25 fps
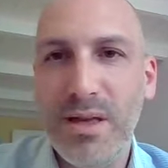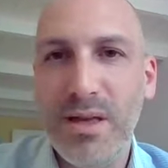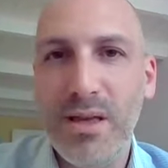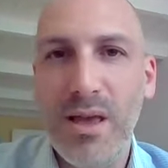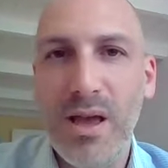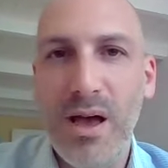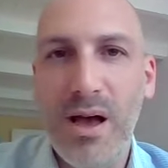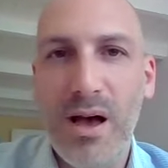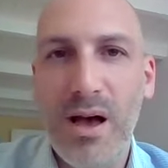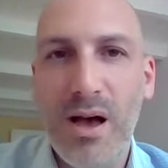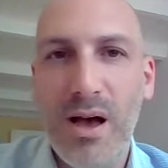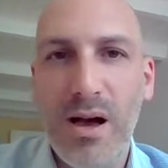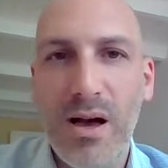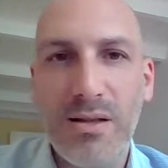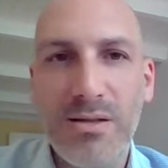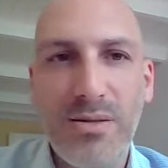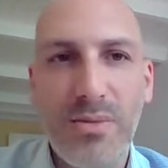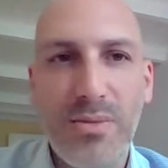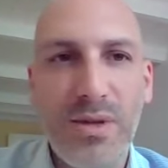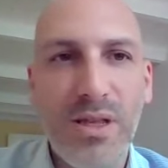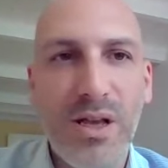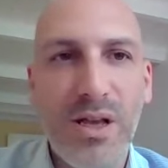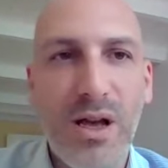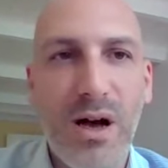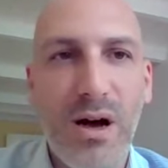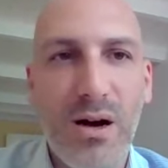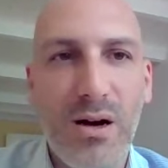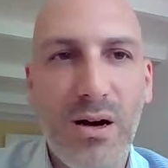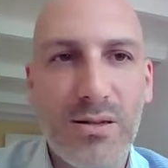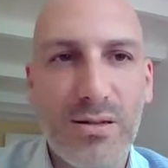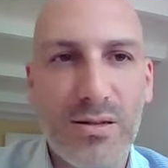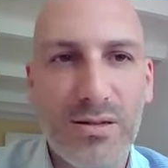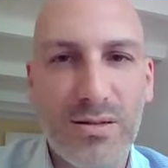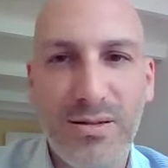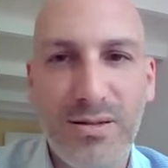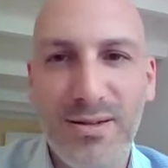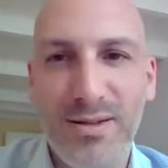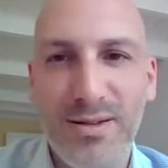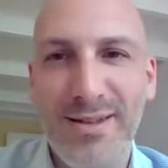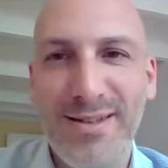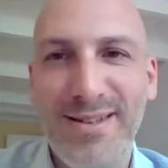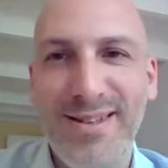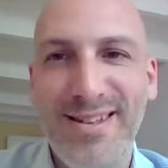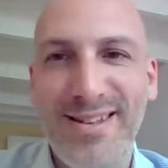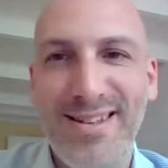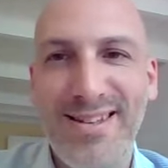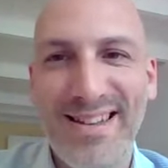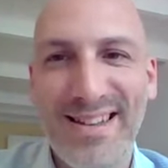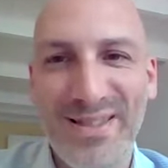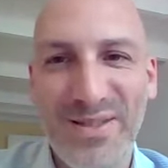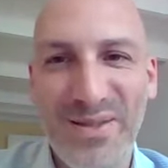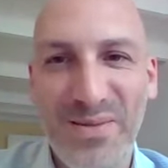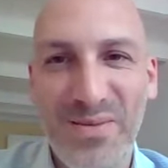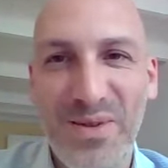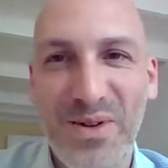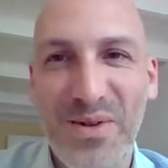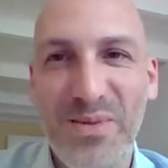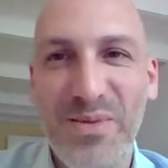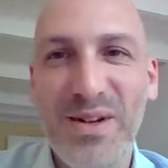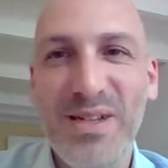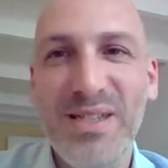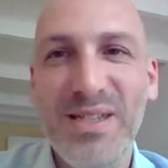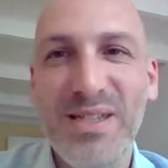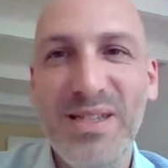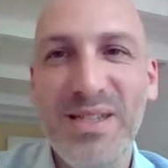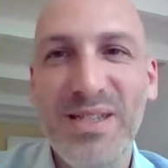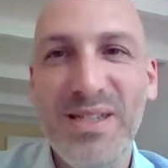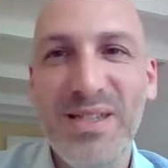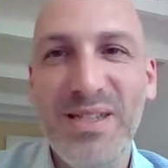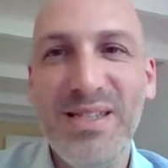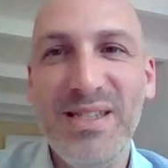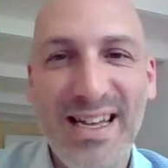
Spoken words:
Yeah, it's a bit hard at the moment.